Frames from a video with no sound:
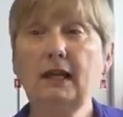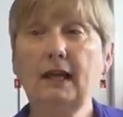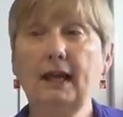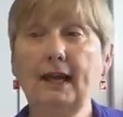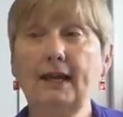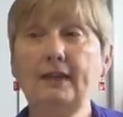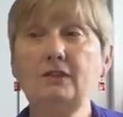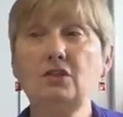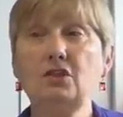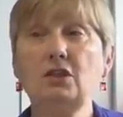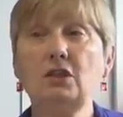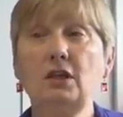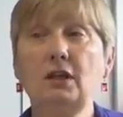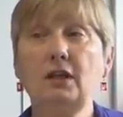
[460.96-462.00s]
And
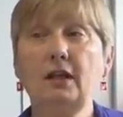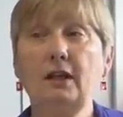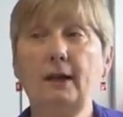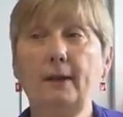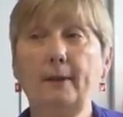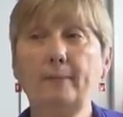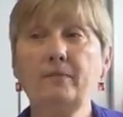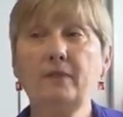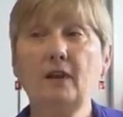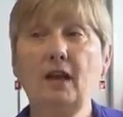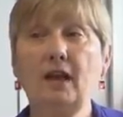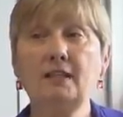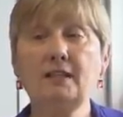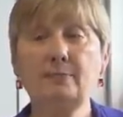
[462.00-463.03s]
um,
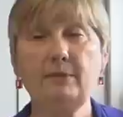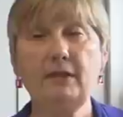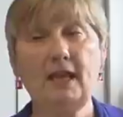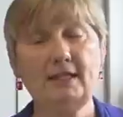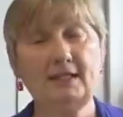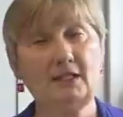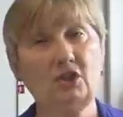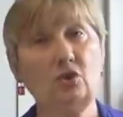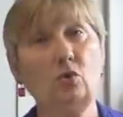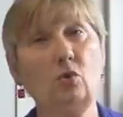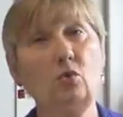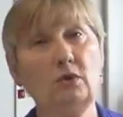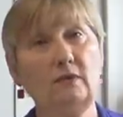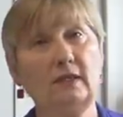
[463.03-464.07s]
it's behest to
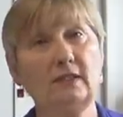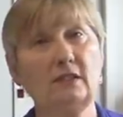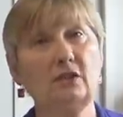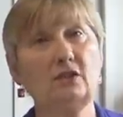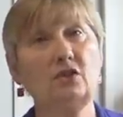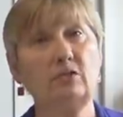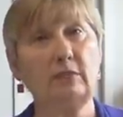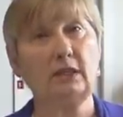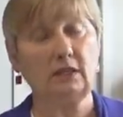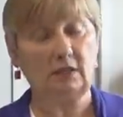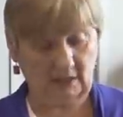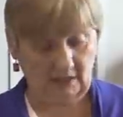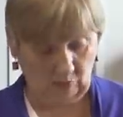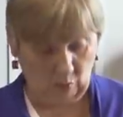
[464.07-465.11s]
all of us to
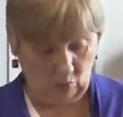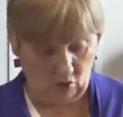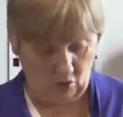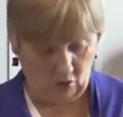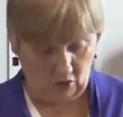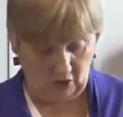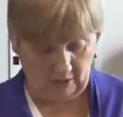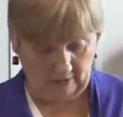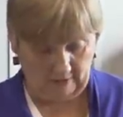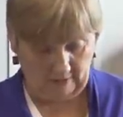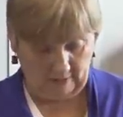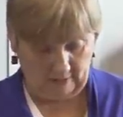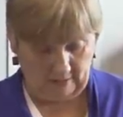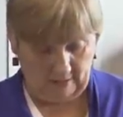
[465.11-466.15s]
make this work.
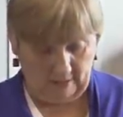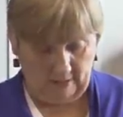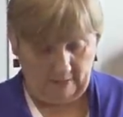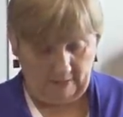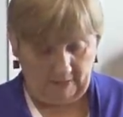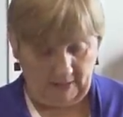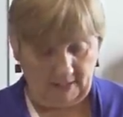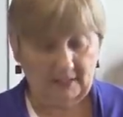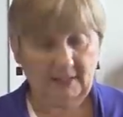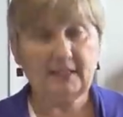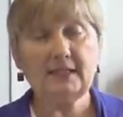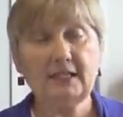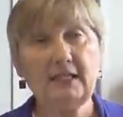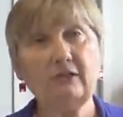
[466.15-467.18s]
It's a
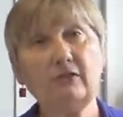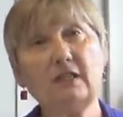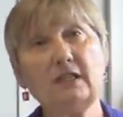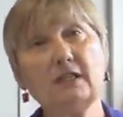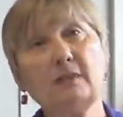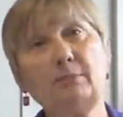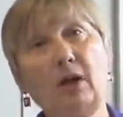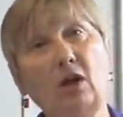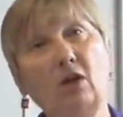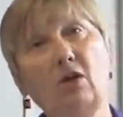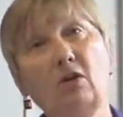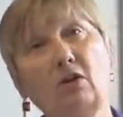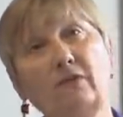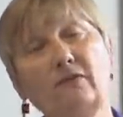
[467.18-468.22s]
serious
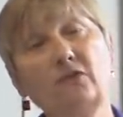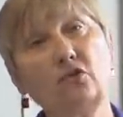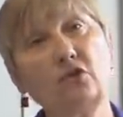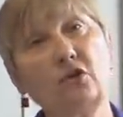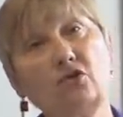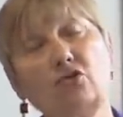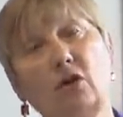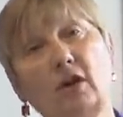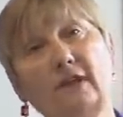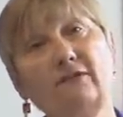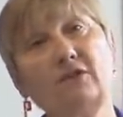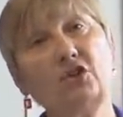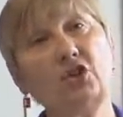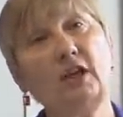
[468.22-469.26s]
part of the drive
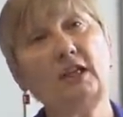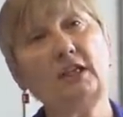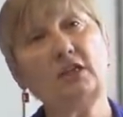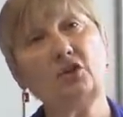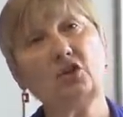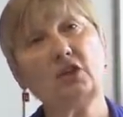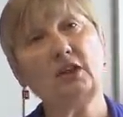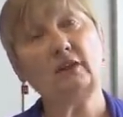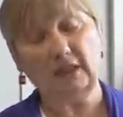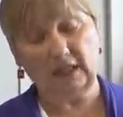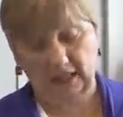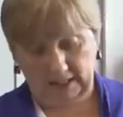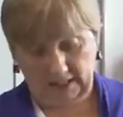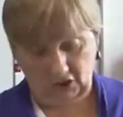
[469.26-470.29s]
for change in
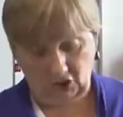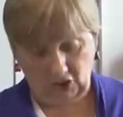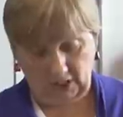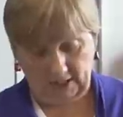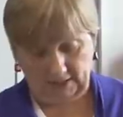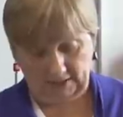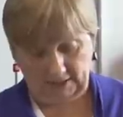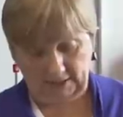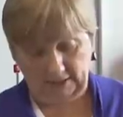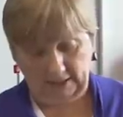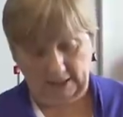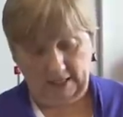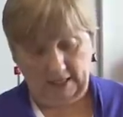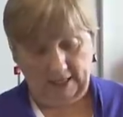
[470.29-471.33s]
the NHS,
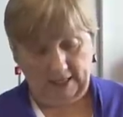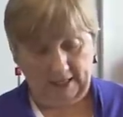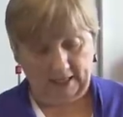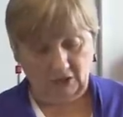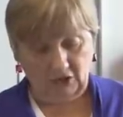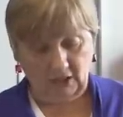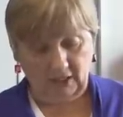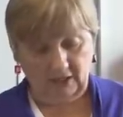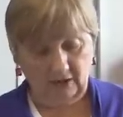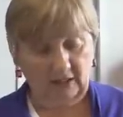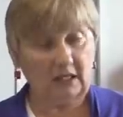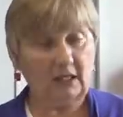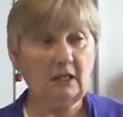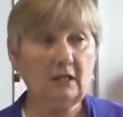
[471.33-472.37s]
and I
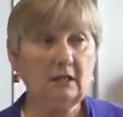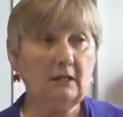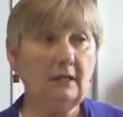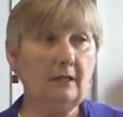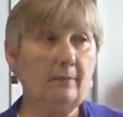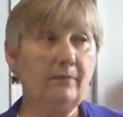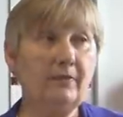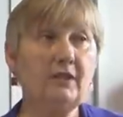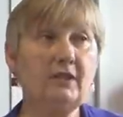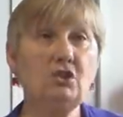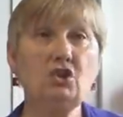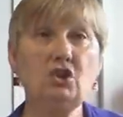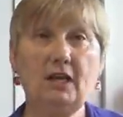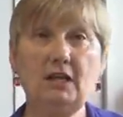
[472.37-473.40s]
think um, the
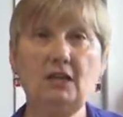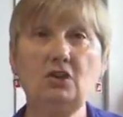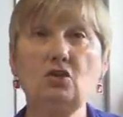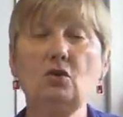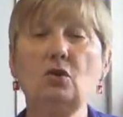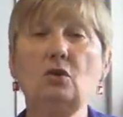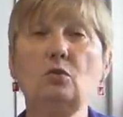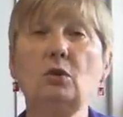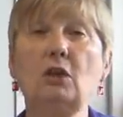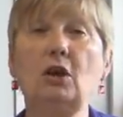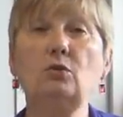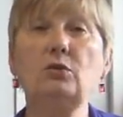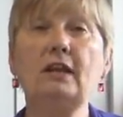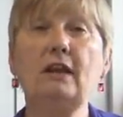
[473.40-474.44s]
change will
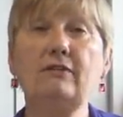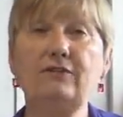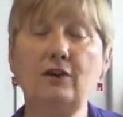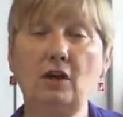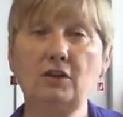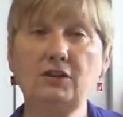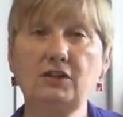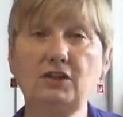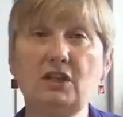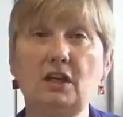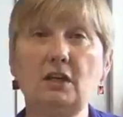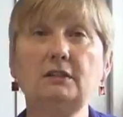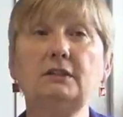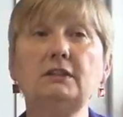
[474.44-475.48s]
only get faster